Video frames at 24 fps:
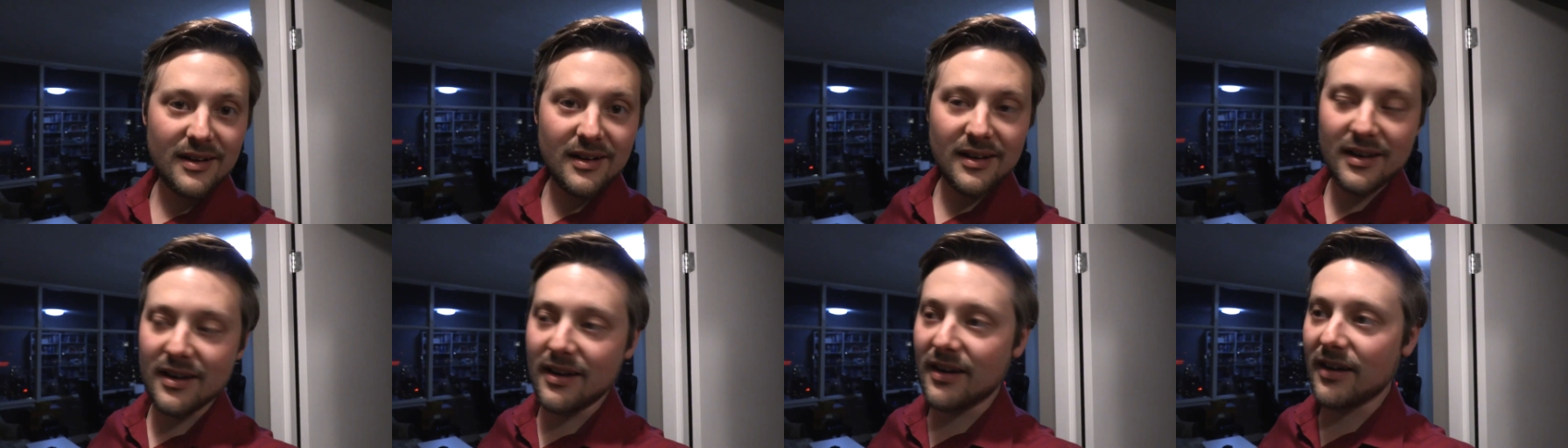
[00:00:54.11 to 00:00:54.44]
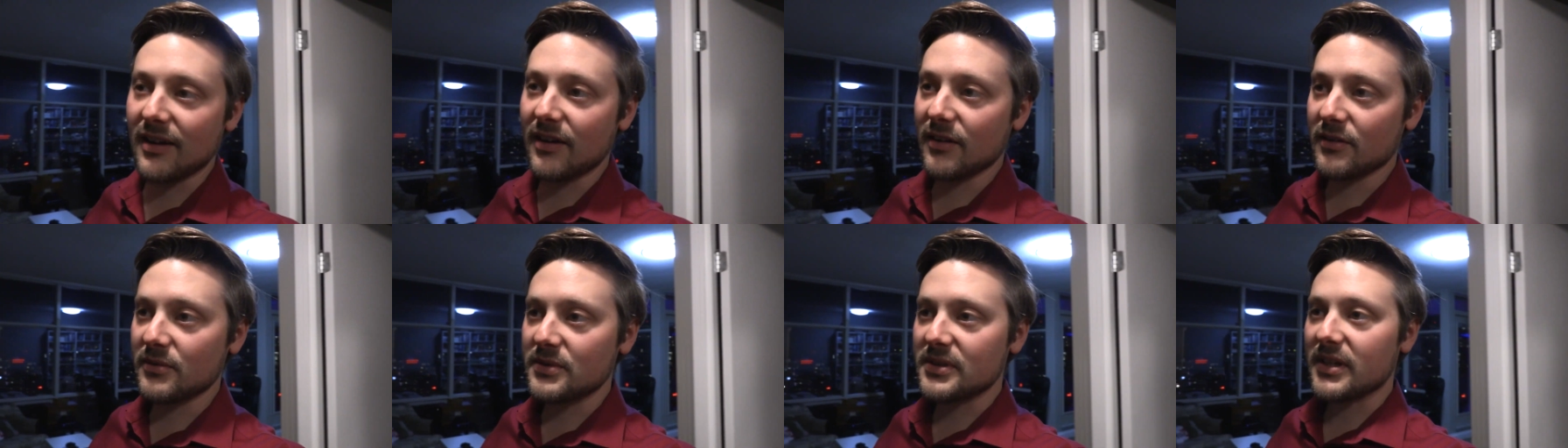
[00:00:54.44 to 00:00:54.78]

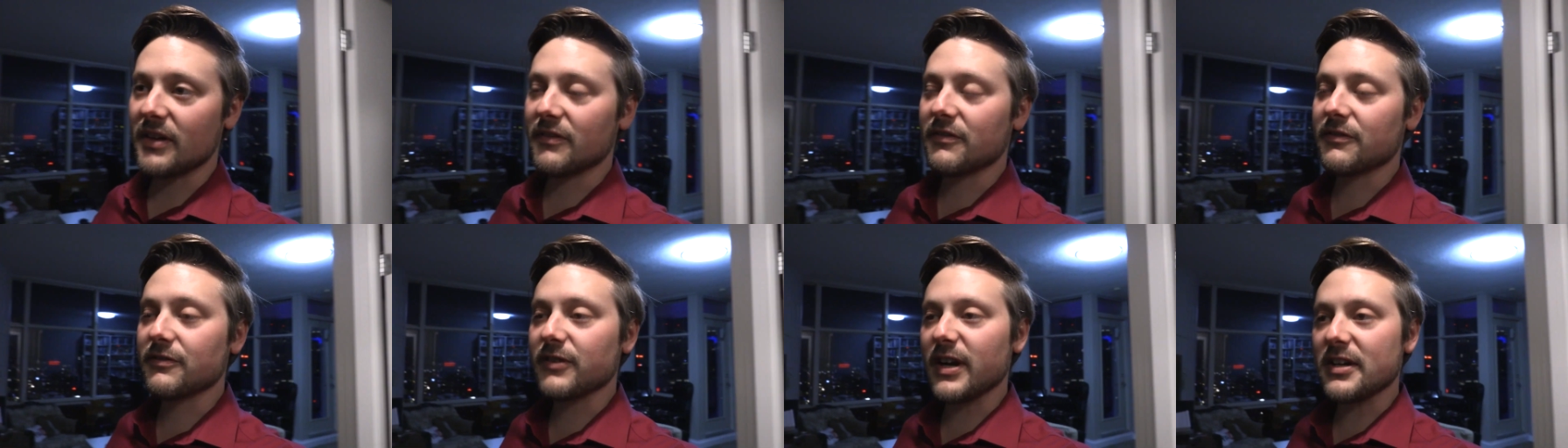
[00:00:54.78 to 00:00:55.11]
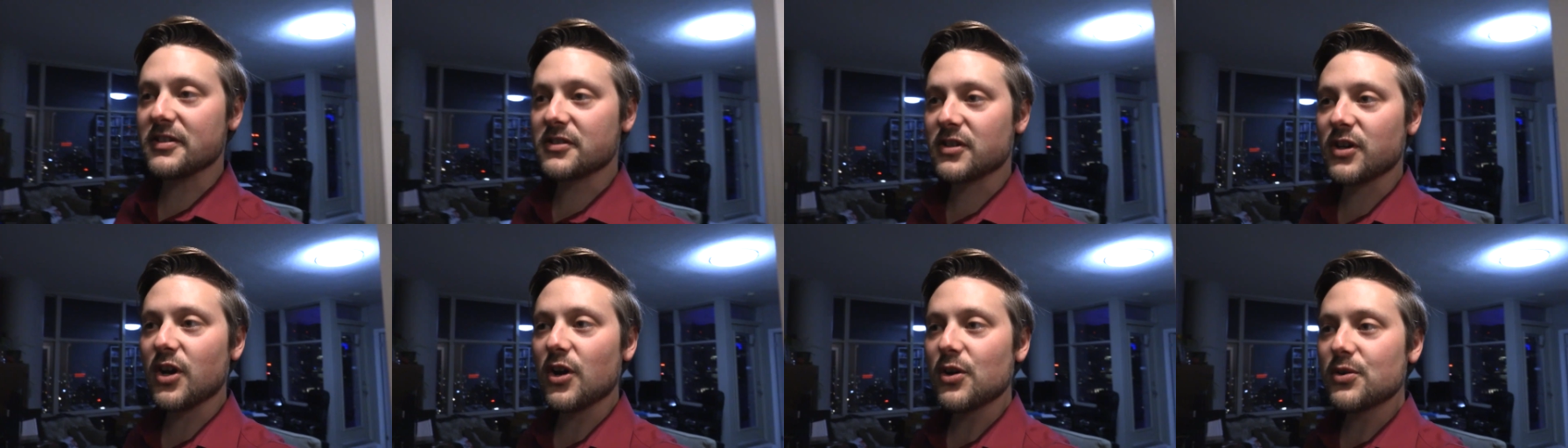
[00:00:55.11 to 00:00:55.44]
Uh, it was at
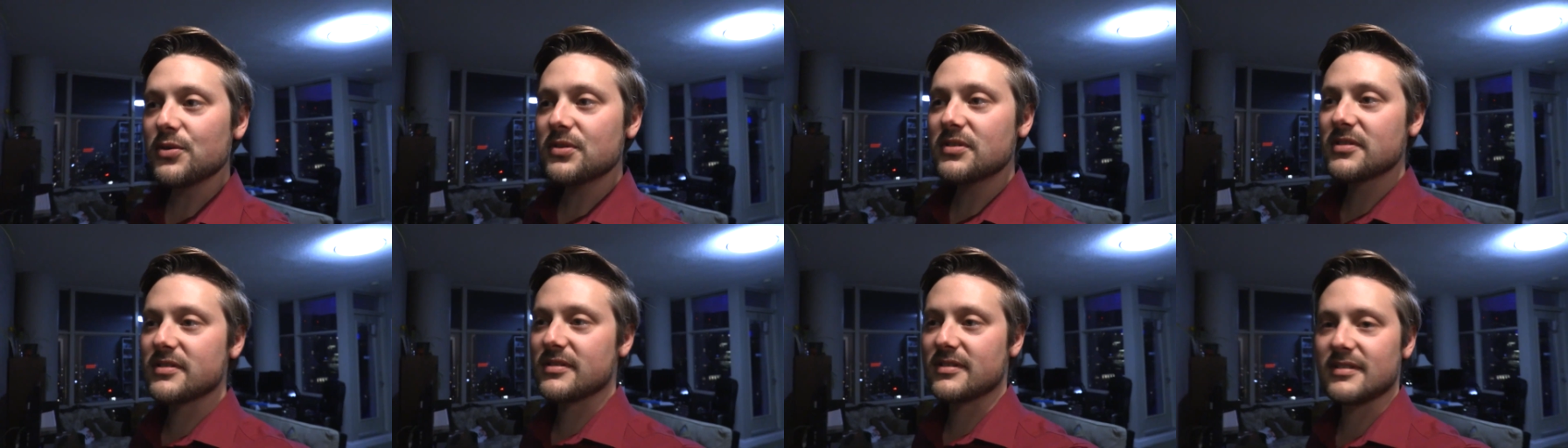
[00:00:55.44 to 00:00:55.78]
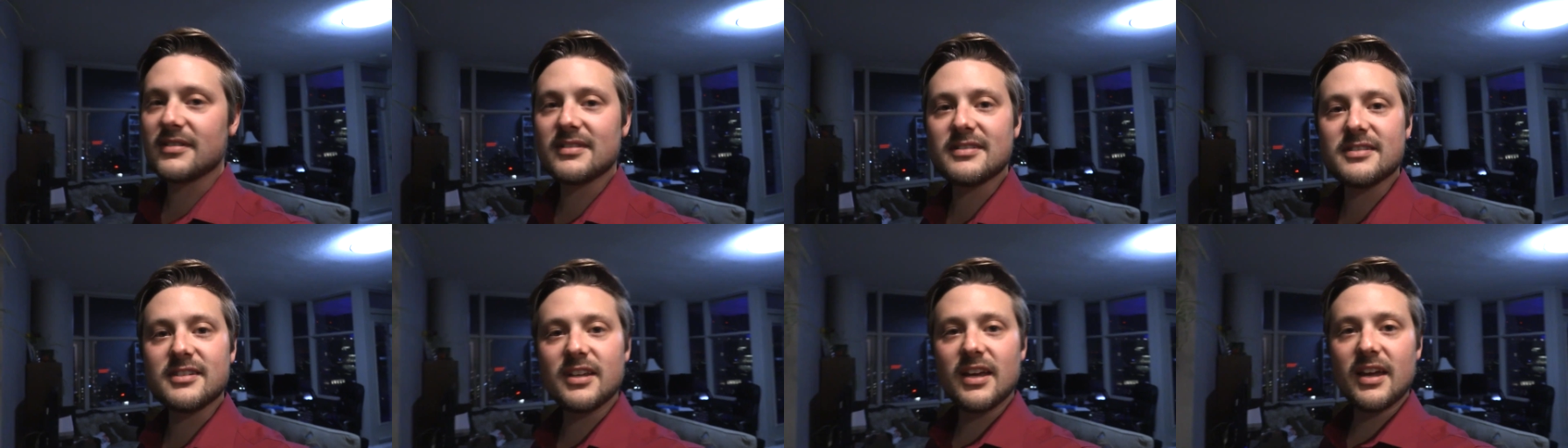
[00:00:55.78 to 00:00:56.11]
Fresco's
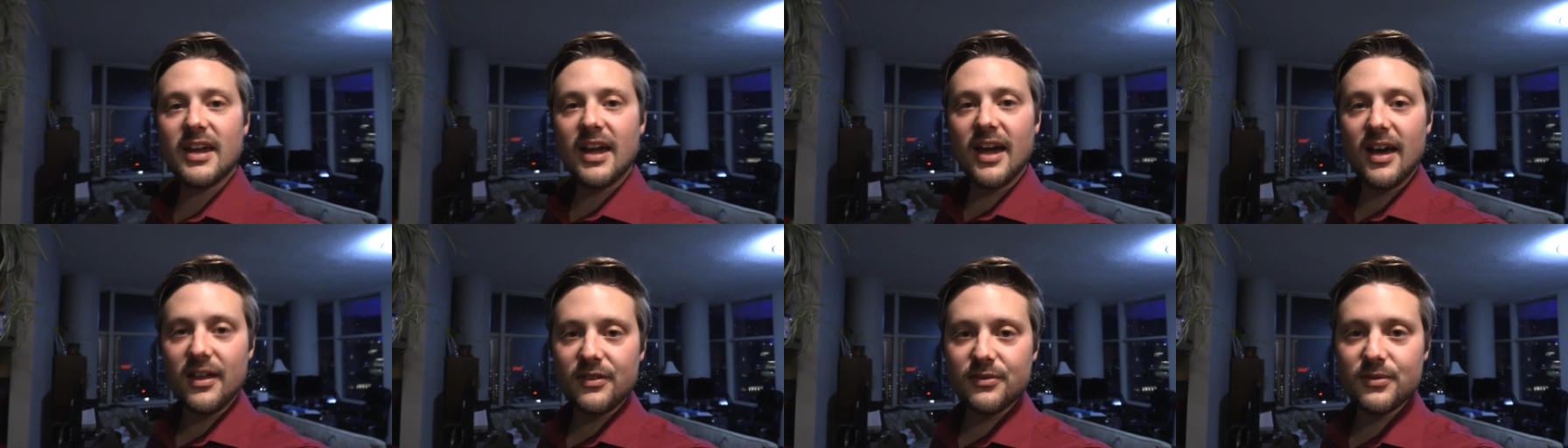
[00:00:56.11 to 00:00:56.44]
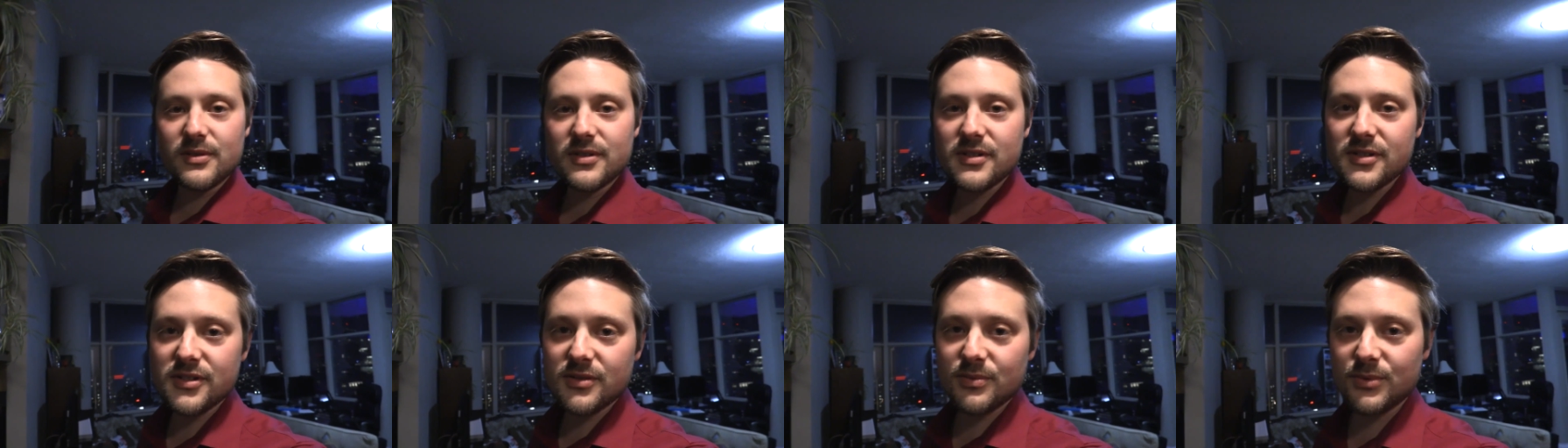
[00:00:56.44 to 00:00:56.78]
in Saint
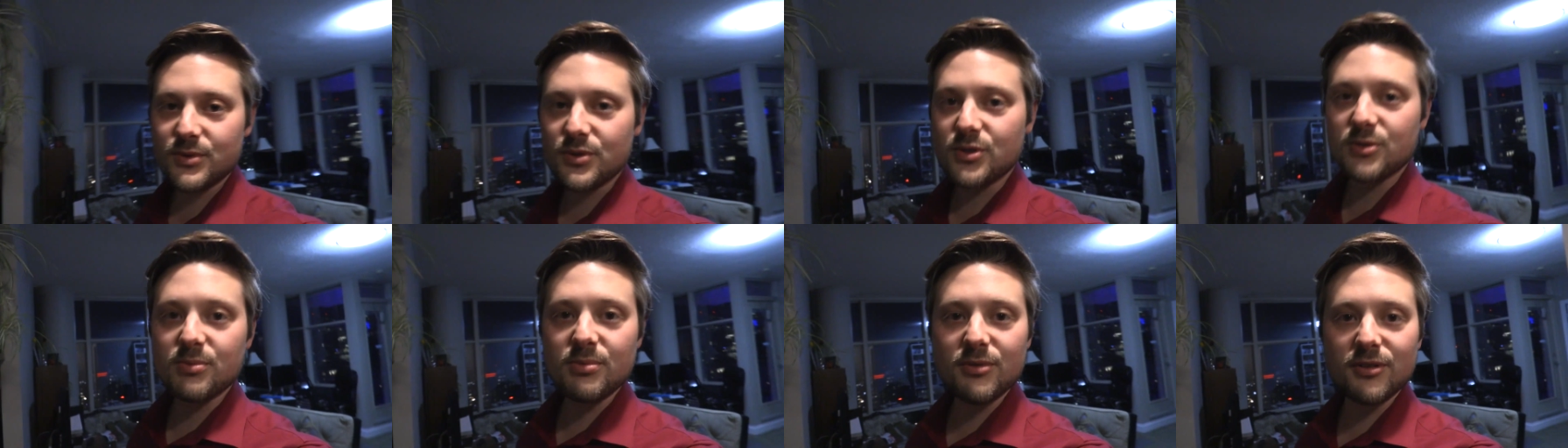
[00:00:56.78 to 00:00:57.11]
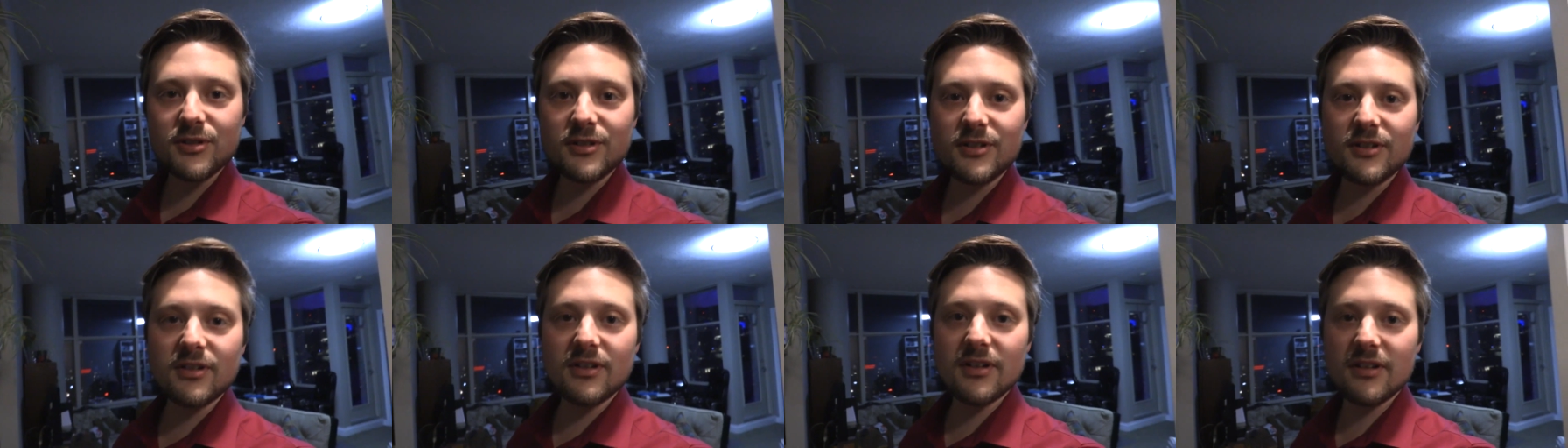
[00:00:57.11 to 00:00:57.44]
Catharines, which was
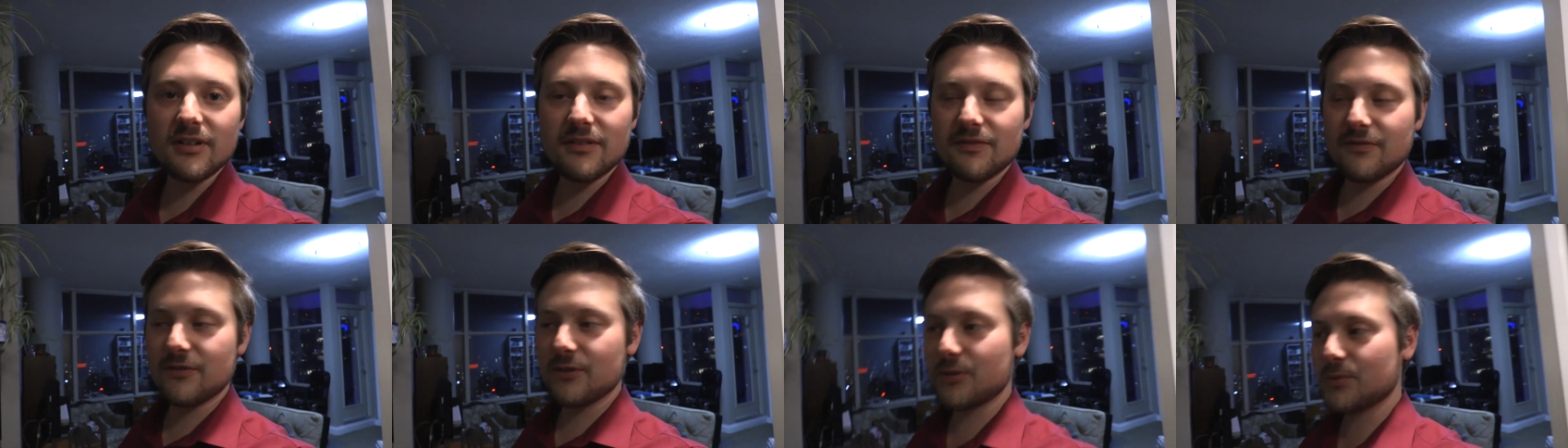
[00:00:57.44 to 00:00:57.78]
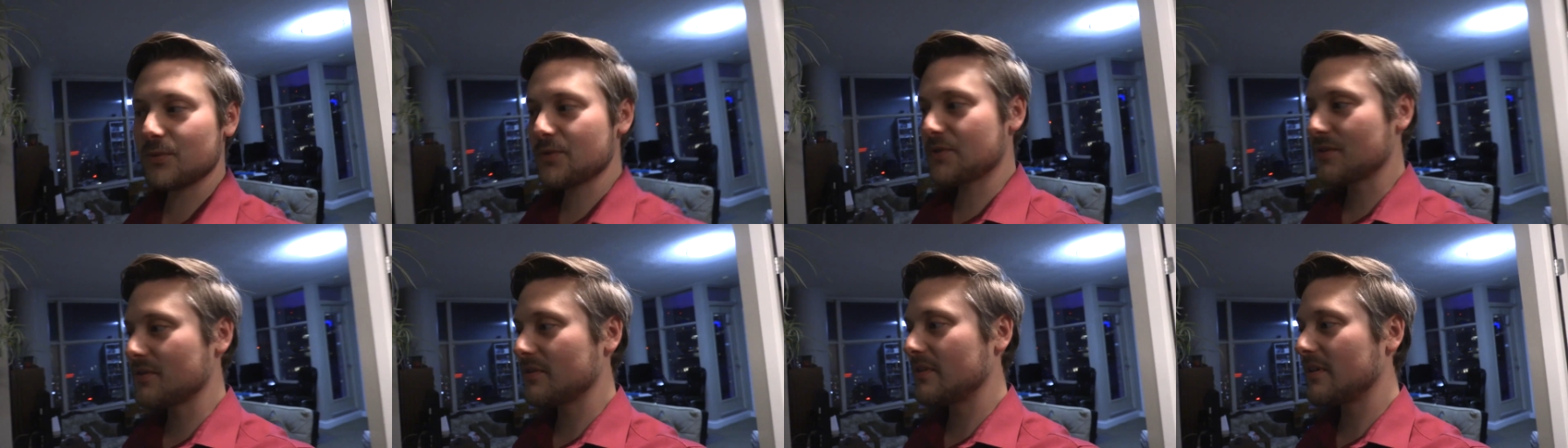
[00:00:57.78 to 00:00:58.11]
pretty good. The food
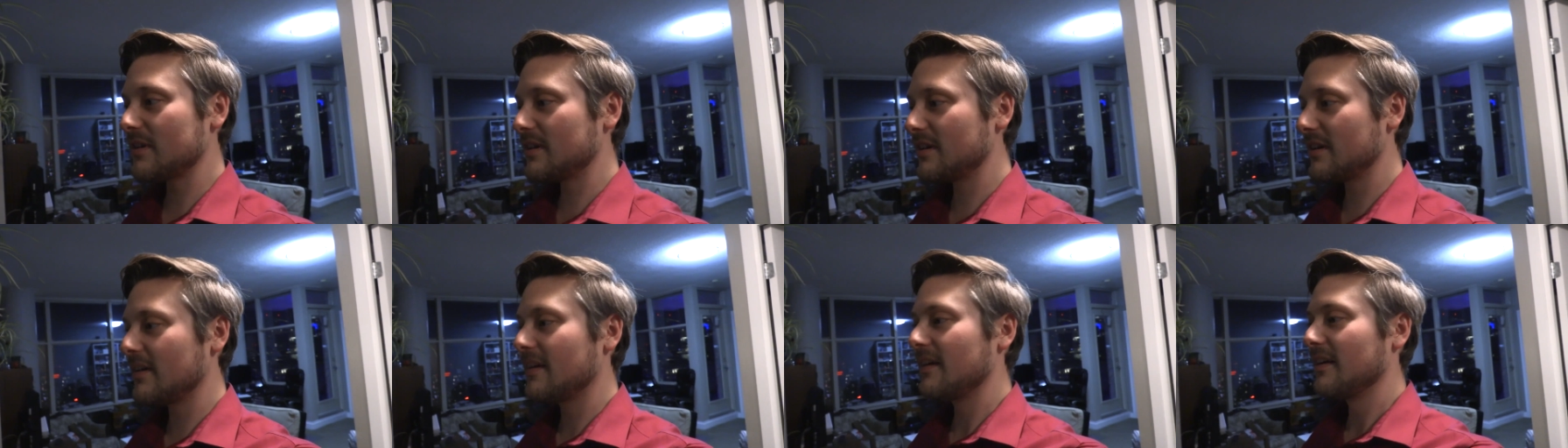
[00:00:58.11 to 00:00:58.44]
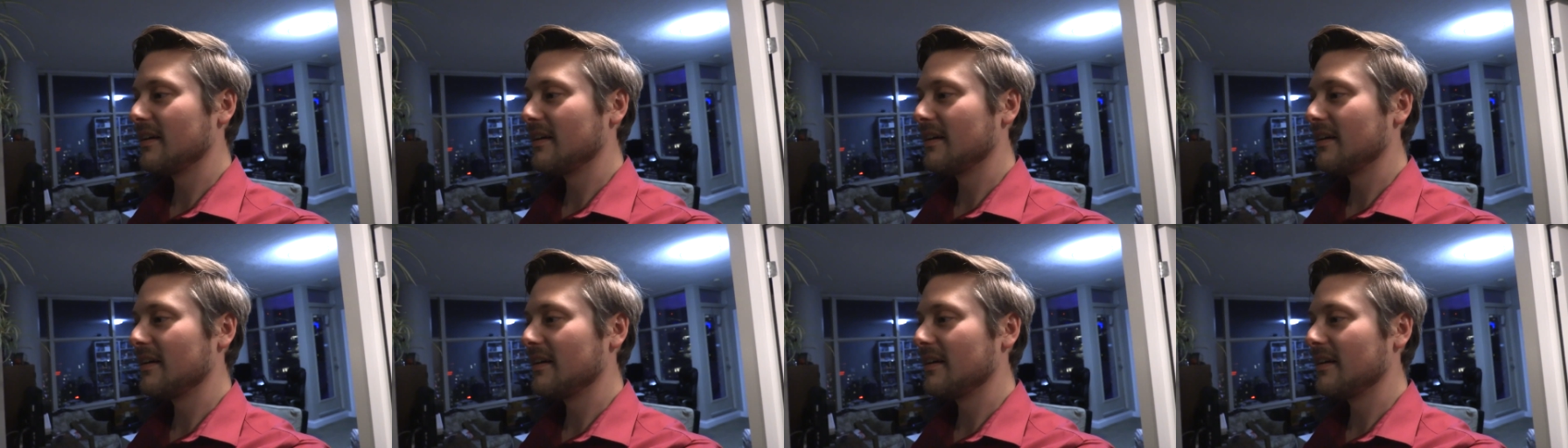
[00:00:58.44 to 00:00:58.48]
was good.